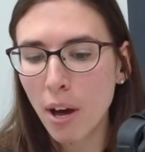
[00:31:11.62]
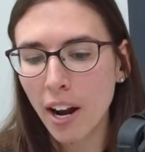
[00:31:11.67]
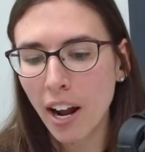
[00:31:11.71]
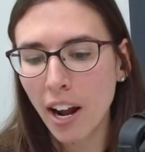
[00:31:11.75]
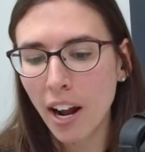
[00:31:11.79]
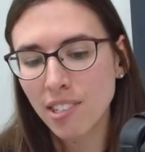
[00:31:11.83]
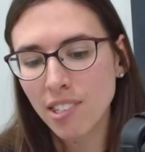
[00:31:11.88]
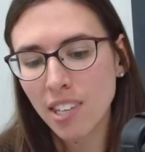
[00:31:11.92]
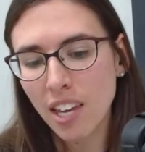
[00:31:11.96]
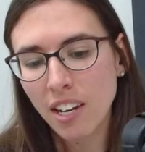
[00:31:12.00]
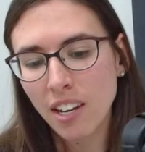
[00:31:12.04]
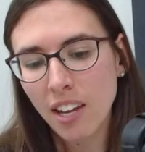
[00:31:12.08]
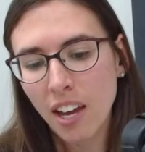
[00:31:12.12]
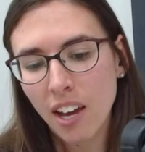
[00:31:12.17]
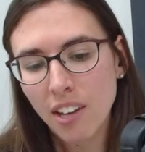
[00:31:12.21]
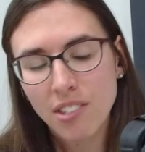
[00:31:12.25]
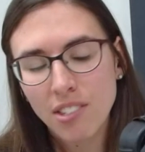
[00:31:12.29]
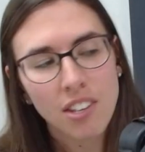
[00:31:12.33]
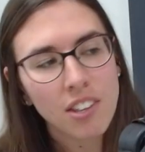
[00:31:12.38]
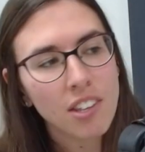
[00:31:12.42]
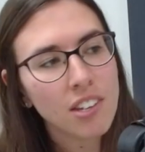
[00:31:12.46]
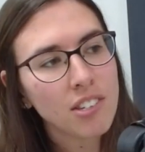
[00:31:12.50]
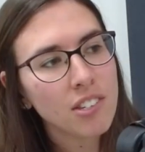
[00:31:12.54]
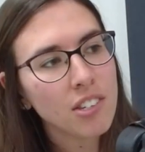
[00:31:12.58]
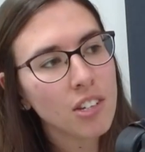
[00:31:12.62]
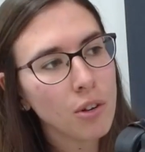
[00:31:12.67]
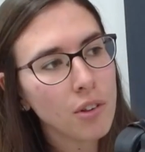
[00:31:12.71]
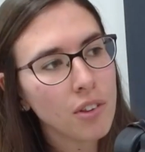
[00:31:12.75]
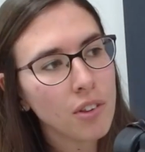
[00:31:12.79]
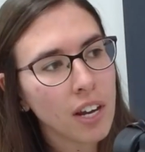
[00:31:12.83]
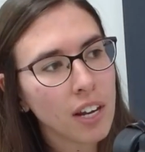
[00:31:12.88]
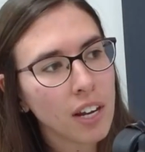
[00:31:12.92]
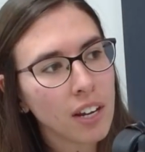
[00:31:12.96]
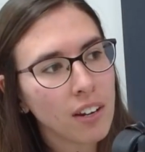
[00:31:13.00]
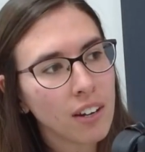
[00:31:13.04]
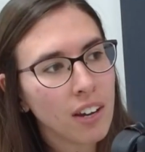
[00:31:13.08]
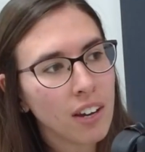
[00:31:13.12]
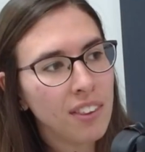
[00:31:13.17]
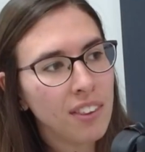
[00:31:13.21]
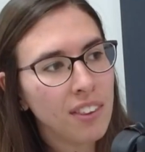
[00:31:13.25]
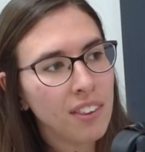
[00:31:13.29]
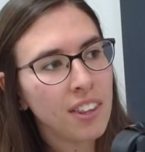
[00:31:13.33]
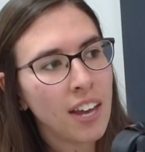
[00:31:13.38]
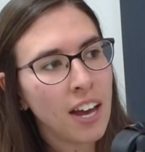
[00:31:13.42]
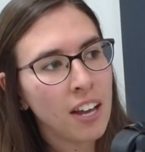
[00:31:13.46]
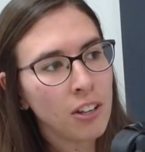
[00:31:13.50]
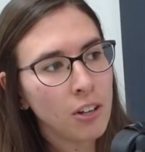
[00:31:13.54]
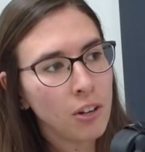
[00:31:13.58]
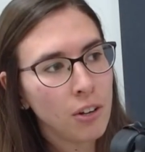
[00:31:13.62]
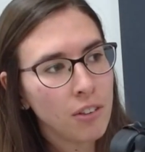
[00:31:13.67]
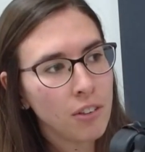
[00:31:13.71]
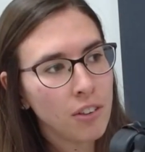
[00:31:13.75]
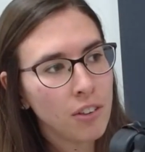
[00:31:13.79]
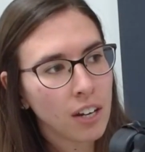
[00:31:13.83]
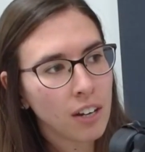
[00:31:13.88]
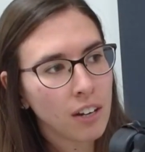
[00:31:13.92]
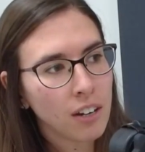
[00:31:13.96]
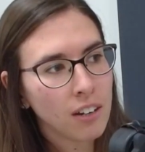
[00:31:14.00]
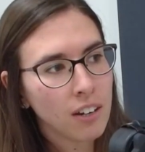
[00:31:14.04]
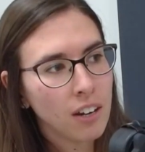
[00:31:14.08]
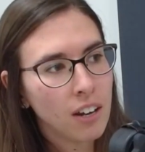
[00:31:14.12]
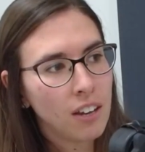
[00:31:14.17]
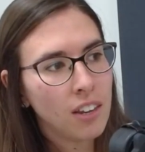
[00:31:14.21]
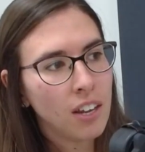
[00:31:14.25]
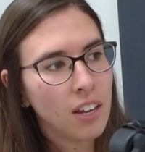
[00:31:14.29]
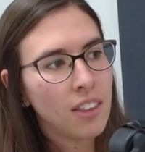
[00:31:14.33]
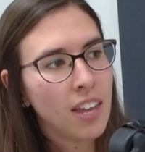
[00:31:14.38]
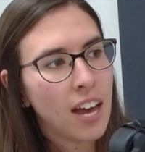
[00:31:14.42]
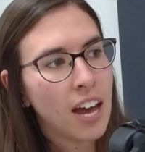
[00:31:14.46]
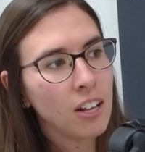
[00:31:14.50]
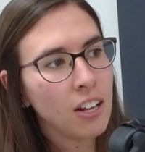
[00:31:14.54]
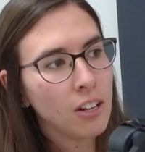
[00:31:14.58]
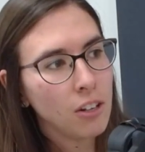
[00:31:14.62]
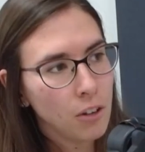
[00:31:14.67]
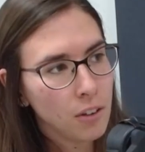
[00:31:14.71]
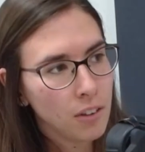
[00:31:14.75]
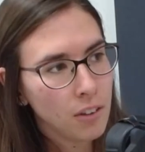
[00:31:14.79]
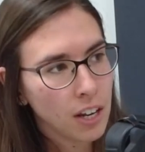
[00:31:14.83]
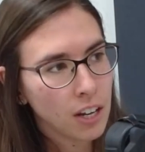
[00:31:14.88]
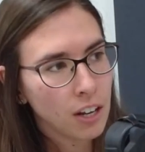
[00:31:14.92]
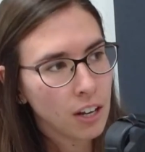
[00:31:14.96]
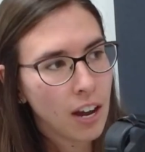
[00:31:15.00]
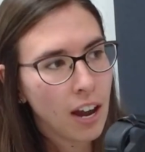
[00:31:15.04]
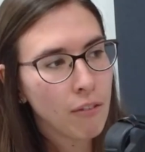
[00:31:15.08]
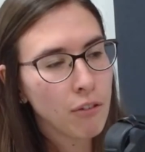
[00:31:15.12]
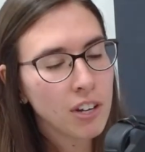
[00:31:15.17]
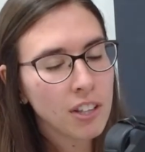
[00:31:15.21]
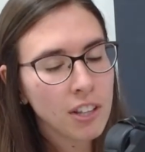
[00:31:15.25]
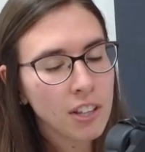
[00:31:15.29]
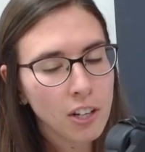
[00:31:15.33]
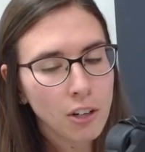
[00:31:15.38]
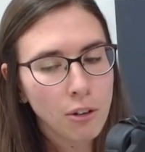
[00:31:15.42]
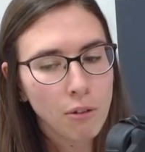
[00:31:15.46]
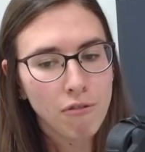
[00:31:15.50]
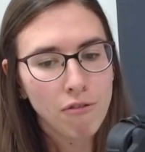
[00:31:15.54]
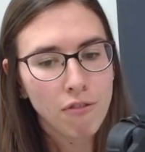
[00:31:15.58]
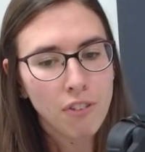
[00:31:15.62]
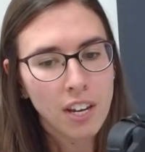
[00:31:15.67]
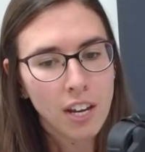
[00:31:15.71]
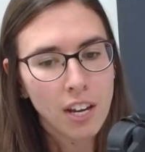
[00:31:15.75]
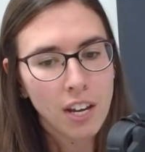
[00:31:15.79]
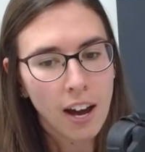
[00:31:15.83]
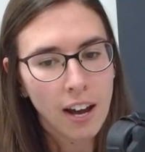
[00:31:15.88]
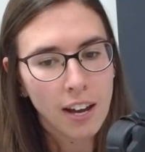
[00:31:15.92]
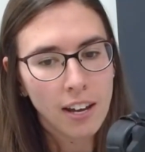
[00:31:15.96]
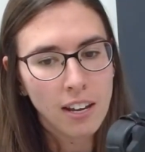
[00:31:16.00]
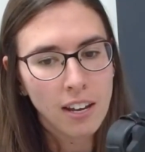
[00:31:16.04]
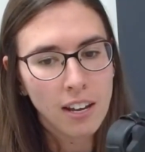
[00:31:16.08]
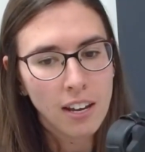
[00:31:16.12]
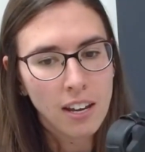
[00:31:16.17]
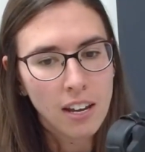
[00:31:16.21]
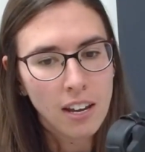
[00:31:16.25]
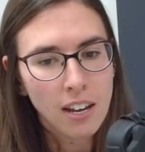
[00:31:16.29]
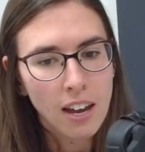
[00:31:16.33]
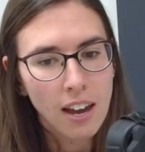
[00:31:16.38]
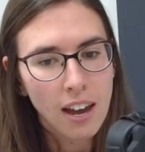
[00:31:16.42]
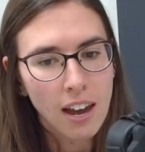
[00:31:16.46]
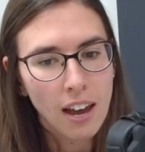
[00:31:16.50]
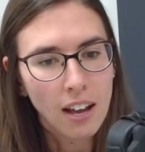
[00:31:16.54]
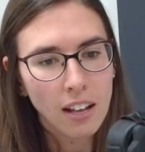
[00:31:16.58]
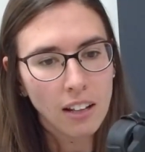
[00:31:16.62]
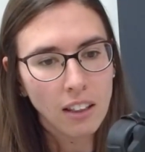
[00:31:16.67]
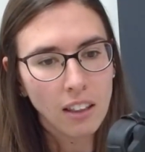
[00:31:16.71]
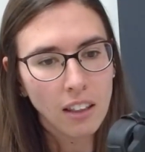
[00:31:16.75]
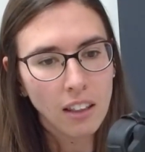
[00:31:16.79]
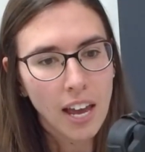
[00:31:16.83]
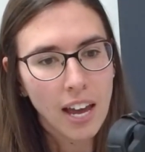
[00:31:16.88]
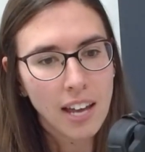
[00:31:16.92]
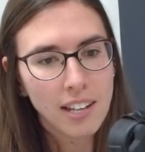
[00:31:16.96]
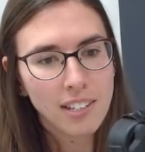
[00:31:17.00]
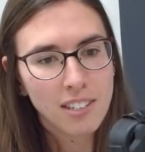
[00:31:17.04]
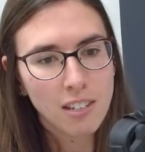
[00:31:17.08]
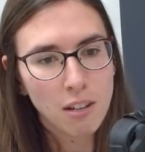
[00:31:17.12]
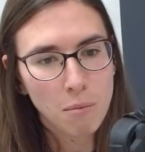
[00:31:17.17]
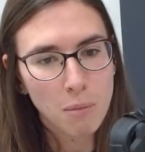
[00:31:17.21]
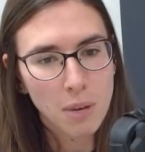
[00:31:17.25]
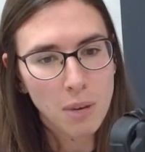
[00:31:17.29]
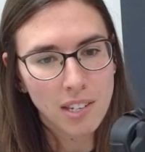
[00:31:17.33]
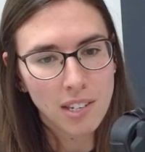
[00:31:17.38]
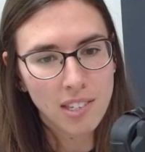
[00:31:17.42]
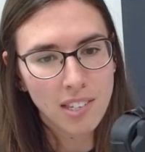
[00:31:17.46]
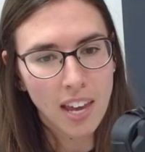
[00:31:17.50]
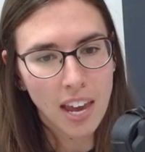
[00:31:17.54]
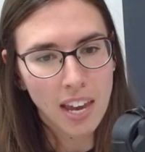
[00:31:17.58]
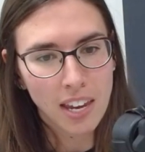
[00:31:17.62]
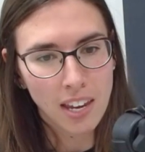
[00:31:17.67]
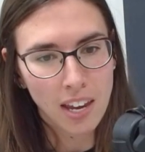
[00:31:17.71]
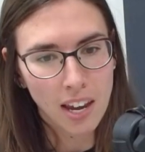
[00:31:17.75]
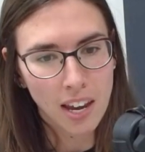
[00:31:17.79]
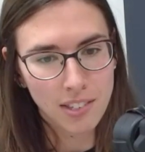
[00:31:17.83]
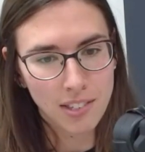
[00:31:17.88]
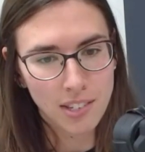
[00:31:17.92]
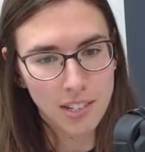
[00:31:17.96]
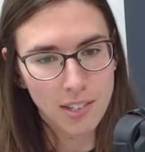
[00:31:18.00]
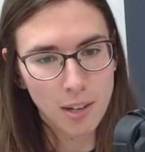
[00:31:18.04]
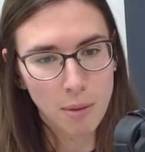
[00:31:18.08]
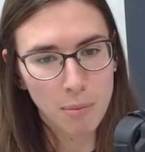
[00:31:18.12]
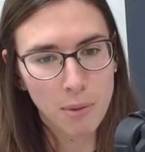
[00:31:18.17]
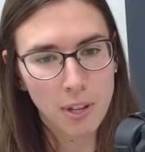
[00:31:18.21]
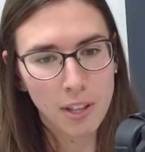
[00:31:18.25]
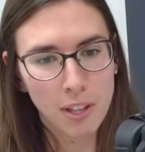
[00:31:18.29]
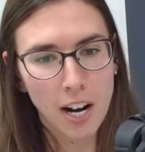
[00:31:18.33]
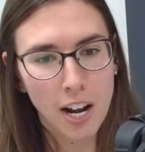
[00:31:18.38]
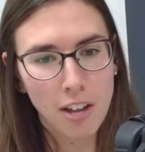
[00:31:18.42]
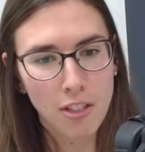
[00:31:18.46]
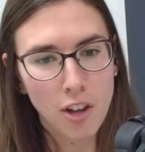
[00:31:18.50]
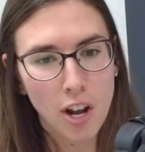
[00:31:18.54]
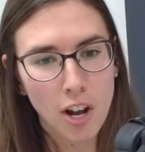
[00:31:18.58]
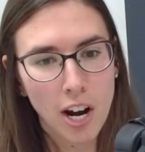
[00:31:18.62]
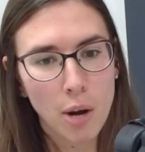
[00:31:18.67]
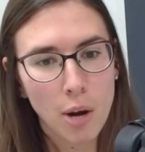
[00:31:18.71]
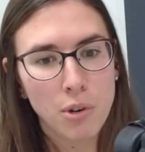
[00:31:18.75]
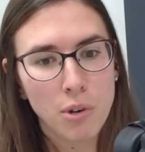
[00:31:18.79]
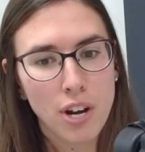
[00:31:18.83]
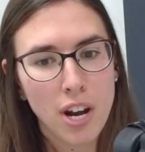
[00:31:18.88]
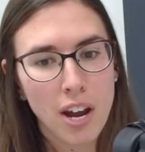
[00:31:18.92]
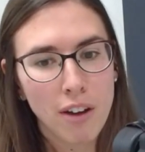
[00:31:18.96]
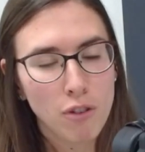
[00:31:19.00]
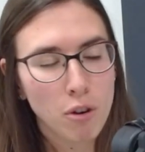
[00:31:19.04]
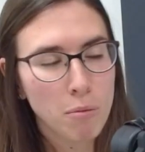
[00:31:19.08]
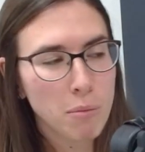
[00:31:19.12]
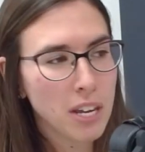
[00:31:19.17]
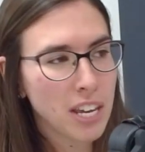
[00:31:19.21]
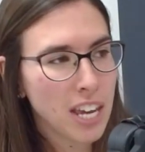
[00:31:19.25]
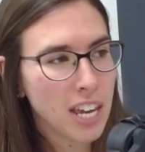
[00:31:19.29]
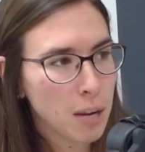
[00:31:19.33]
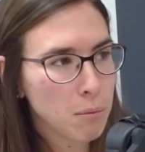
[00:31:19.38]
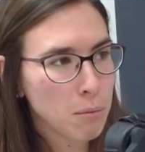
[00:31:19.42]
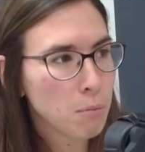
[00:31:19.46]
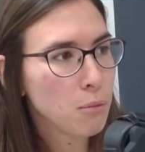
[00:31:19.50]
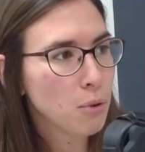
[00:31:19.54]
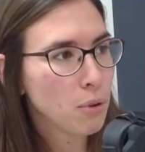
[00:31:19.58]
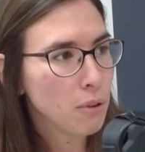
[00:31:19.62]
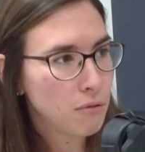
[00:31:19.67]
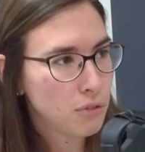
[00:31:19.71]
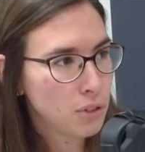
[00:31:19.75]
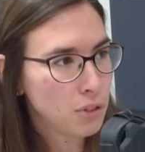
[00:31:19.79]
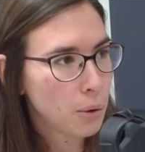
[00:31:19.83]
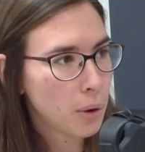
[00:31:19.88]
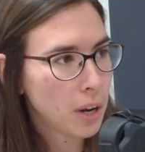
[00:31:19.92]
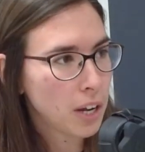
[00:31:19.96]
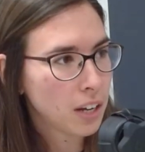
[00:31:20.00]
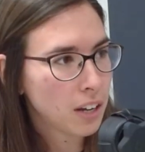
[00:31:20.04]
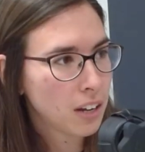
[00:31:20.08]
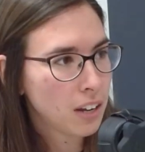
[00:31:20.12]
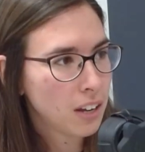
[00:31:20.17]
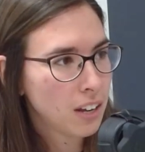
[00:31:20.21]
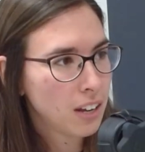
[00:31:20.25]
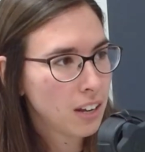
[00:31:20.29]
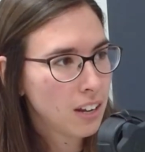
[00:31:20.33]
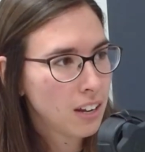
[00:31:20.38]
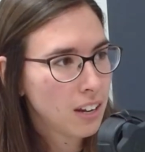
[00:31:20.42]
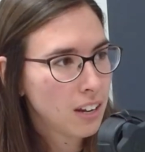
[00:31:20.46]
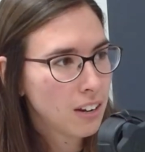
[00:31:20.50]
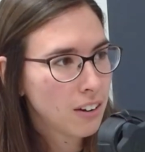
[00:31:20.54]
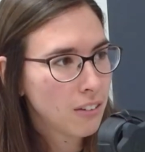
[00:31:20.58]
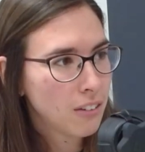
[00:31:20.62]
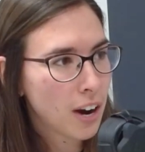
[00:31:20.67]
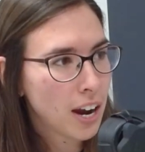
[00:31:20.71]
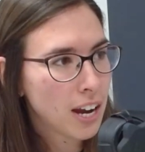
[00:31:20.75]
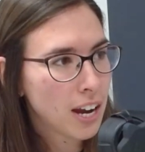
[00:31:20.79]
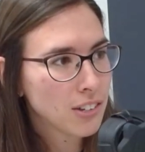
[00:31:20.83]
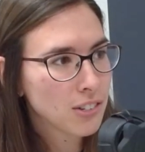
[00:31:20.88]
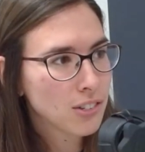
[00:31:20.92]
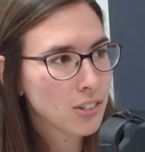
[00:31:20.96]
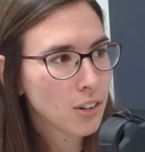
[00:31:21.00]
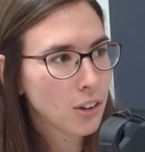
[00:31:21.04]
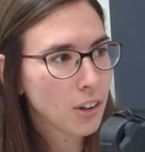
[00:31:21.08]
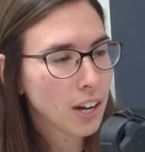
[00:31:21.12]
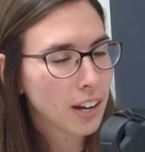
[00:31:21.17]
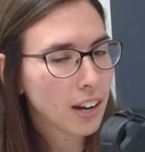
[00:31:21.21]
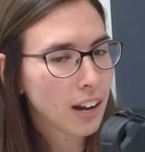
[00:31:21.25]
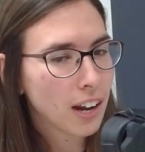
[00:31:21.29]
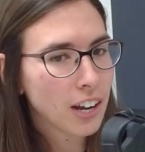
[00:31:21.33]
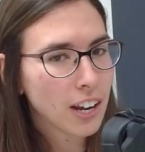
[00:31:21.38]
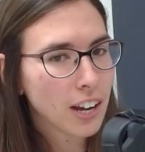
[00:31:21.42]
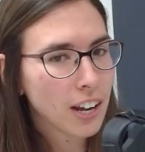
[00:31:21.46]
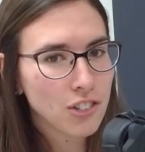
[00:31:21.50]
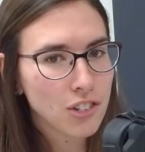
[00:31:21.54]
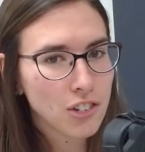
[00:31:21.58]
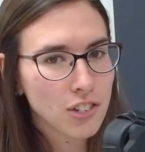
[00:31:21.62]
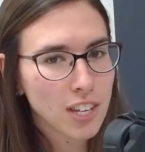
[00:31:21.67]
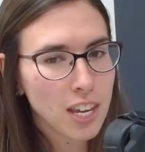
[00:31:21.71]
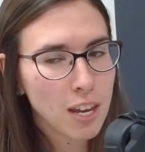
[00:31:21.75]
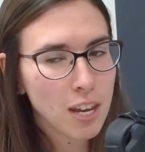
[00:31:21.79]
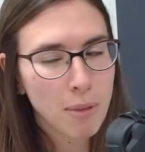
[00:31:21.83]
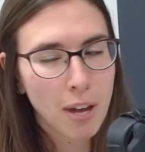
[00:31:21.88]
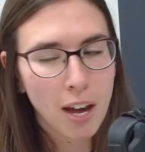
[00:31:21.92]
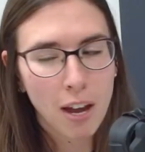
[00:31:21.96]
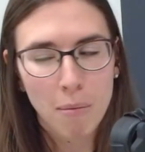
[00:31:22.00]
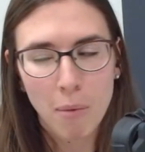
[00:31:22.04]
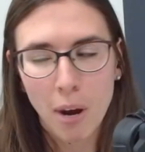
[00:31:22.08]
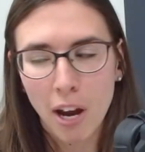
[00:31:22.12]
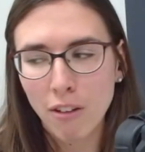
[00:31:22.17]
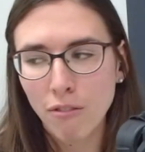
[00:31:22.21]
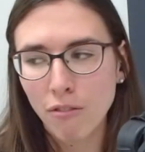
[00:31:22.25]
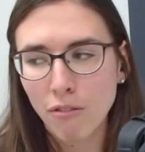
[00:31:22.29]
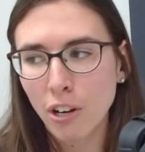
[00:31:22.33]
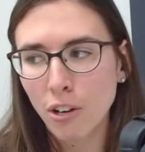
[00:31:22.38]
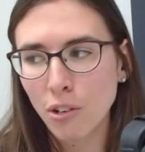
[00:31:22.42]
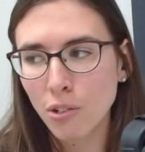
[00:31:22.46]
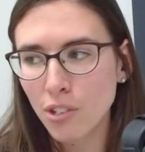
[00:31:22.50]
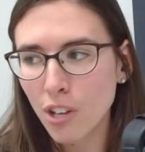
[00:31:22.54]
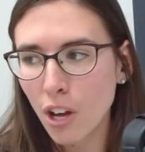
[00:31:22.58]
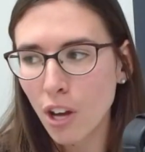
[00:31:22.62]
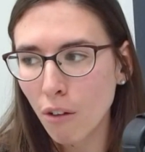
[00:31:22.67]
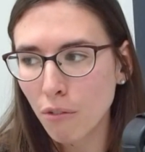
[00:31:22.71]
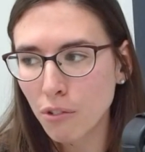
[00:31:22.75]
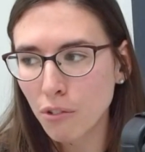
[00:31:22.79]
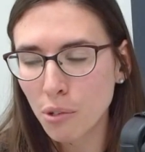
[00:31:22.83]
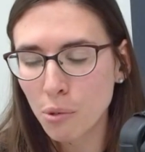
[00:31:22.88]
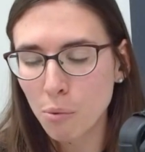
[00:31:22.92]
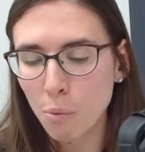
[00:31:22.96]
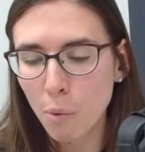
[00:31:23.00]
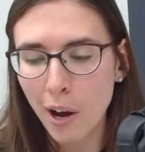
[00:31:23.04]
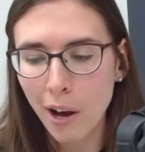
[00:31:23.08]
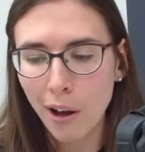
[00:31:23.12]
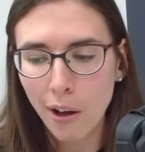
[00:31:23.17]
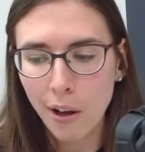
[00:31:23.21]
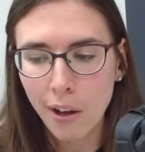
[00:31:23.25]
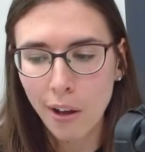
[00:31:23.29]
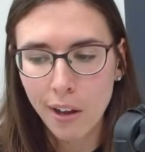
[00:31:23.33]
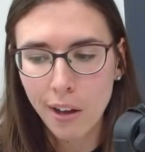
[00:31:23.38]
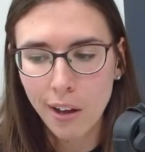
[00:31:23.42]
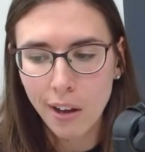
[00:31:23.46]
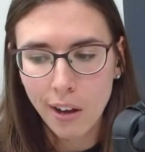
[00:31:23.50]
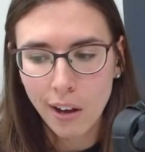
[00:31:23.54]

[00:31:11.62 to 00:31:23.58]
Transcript: But I said yes to this little thing, and then that little thing, and then that little thing. Every little fiat led to me saying yes to something that I thought I would never be capable of doing, right? So like, I guess just keep that in mind for yourselves as well,